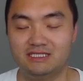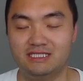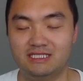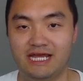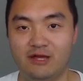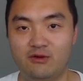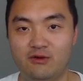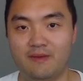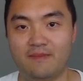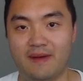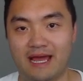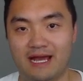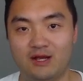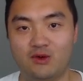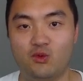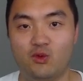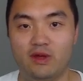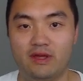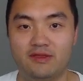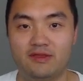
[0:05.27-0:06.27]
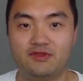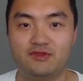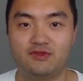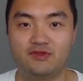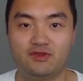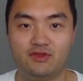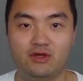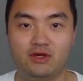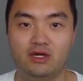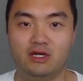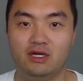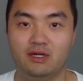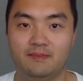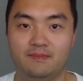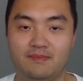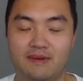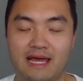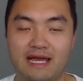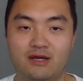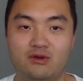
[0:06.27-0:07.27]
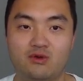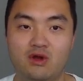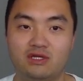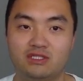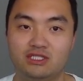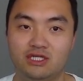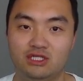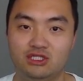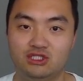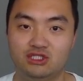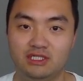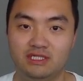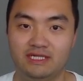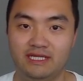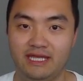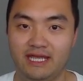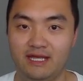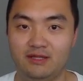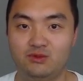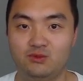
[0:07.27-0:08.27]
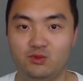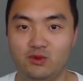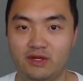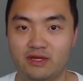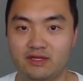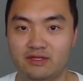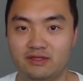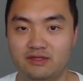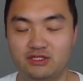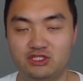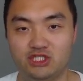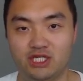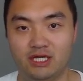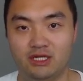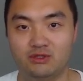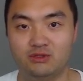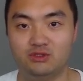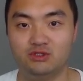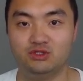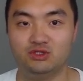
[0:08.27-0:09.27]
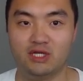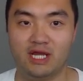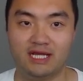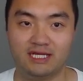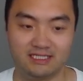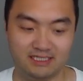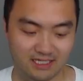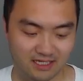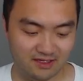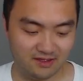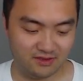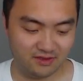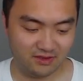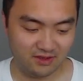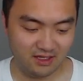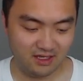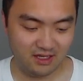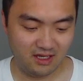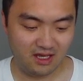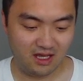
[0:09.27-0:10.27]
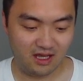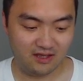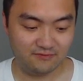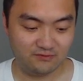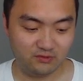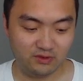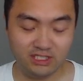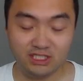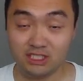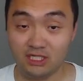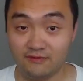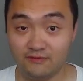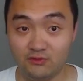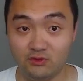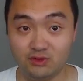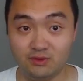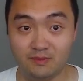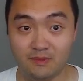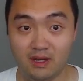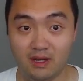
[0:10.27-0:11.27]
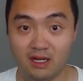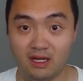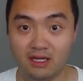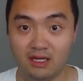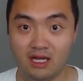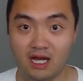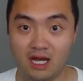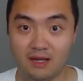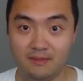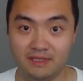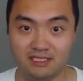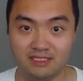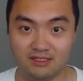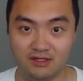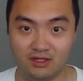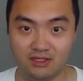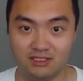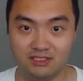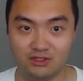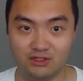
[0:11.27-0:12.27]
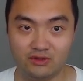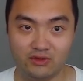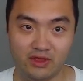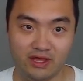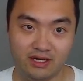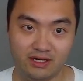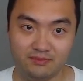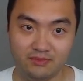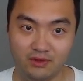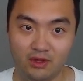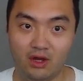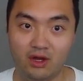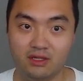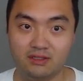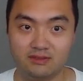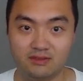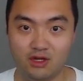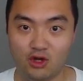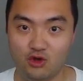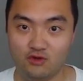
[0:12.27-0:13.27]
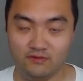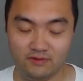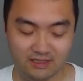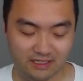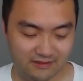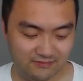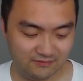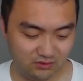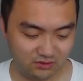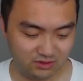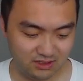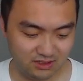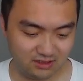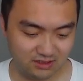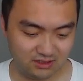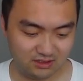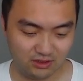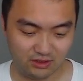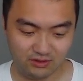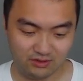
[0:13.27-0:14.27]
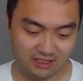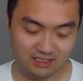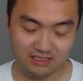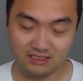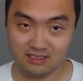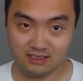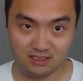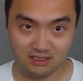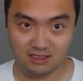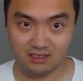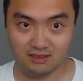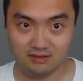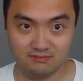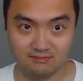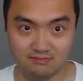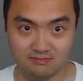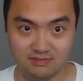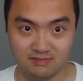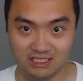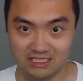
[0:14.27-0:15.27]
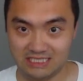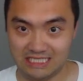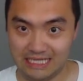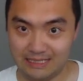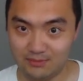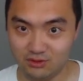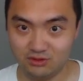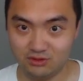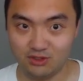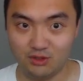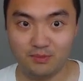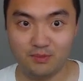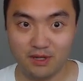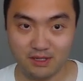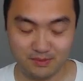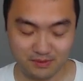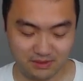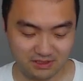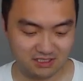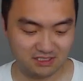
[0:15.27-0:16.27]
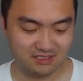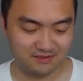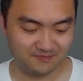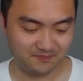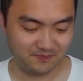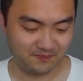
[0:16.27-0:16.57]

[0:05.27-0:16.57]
Today we're back with the Blackrock Dungeon again with General Drakkisath. I've reshuffled my army slots so that I'm not over leveled, so these are disabled on purpose.